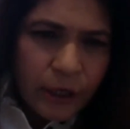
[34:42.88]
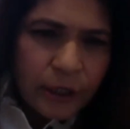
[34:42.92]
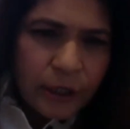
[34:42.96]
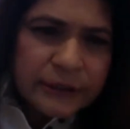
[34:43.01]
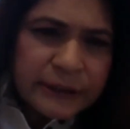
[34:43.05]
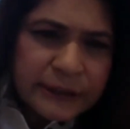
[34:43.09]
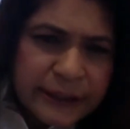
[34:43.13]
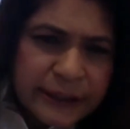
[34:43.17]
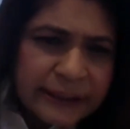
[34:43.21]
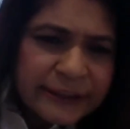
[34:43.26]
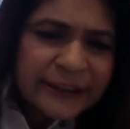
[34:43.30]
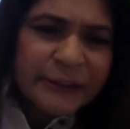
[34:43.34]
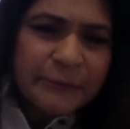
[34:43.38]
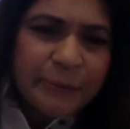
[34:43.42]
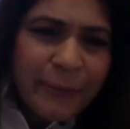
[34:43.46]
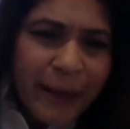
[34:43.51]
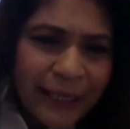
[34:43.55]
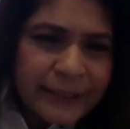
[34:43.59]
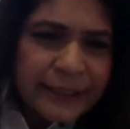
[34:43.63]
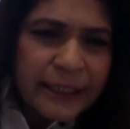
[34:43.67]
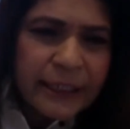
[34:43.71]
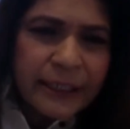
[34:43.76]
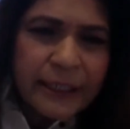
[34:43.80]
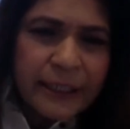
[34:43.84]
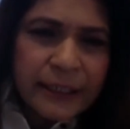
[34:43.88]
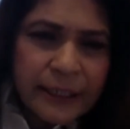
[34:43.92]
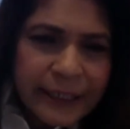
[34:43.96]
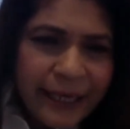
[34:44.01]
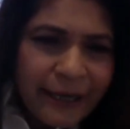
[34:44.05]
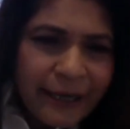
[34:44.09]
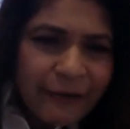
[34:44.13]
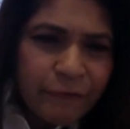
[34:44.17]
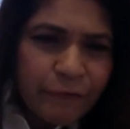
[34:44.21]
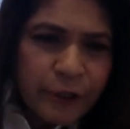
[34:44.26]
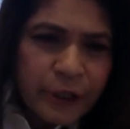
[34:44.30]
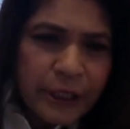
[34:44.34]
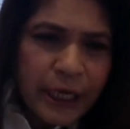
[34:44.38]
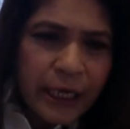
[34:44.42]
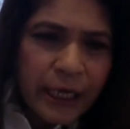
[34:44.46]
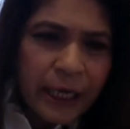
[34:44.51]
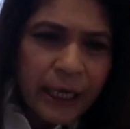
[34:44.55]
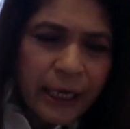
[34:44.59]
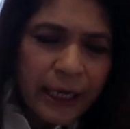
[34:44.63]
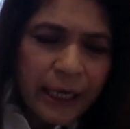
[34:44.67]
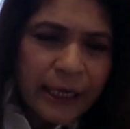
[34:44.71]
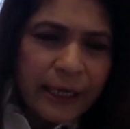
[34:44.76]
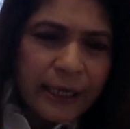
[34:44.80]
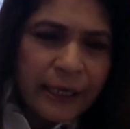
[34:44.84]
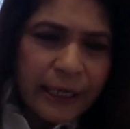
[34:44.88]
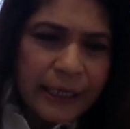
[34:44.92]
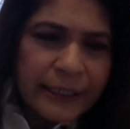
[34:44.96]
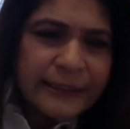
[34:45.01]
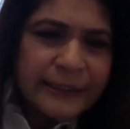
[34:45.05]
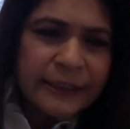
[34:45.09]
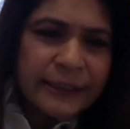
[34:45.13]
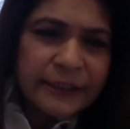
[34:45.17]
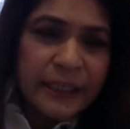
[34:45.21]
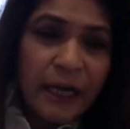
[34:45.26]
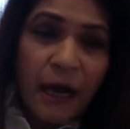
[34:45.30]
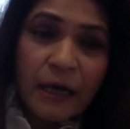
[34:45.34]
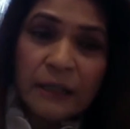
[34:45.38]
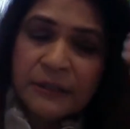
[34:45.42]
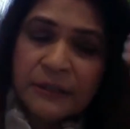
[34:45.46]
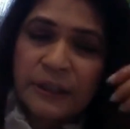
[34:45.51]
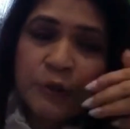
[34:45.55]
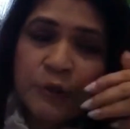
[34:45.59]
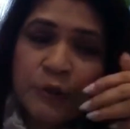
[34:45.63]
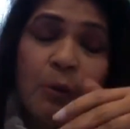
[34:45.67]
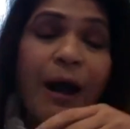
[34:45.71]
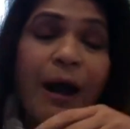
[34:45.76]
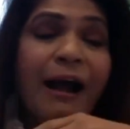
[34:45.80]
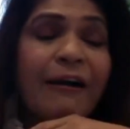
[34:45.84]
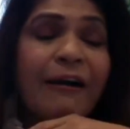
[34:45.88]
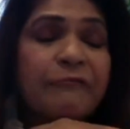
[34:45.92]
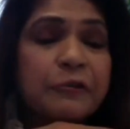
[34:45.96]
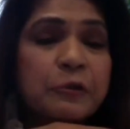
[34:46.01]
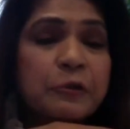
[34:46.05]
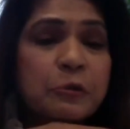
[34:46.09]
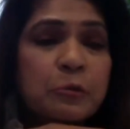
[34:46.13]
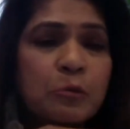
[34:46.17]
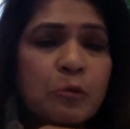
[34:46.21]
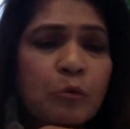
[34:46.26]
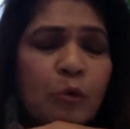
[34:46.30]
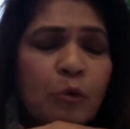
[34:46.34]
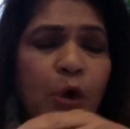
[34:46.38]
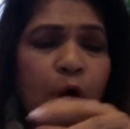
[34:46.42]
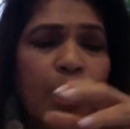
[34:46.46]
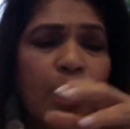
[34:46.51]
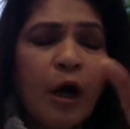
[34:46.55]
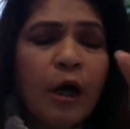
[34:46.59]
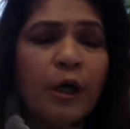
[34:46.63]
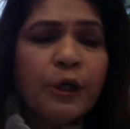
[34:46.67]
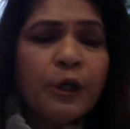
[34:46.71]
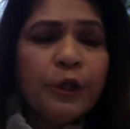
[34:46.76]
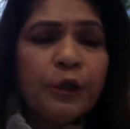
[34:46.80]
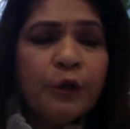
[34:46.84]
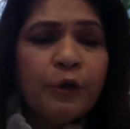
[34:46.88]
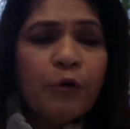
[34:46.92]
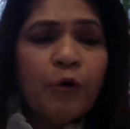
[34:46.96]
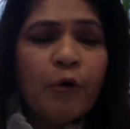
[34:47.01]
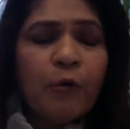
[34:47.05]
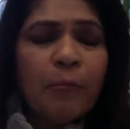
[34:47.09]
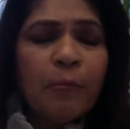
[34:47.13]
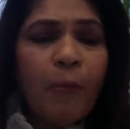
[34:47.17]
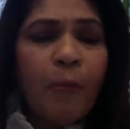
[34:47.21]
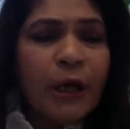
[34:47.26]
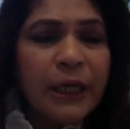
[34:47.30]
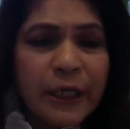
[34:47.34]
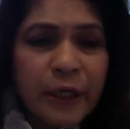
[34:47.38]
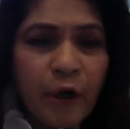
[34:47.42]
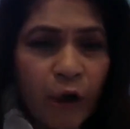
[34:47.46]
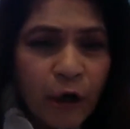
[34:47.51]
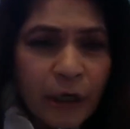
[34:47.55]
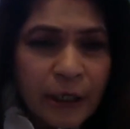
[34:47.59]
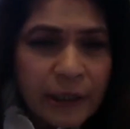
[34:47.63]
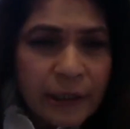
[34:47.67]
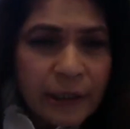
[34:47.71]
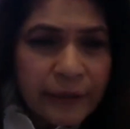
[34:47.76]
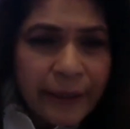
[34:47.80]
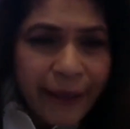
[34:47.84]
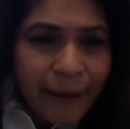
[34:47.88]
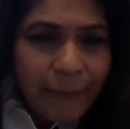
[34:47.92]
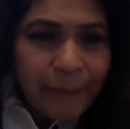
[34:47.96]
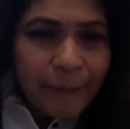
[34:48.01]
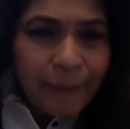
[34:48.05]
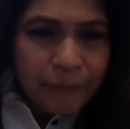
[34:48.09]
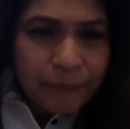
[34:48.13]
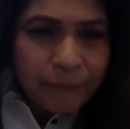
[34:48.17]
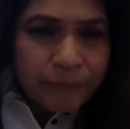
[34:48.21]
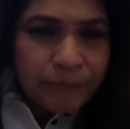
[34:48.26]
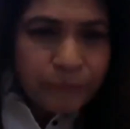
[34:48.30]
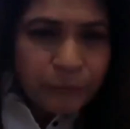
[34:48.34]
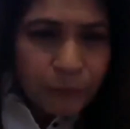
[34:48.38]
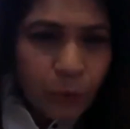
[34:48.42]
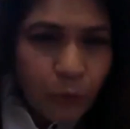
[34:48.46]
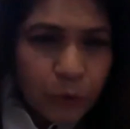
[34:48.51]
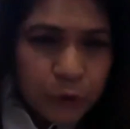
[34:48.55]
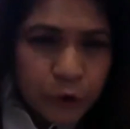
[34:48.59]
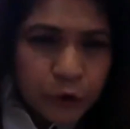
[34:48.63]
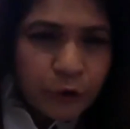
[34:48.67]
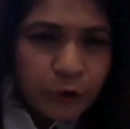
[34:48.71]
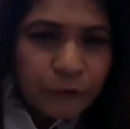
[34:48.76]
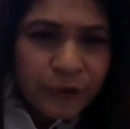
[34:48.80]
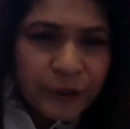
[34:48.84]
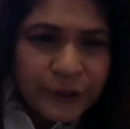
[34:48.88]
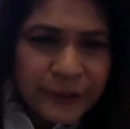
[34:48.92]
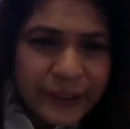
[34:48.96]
systematically every day is a task. You have to, mollycoddle them. most of the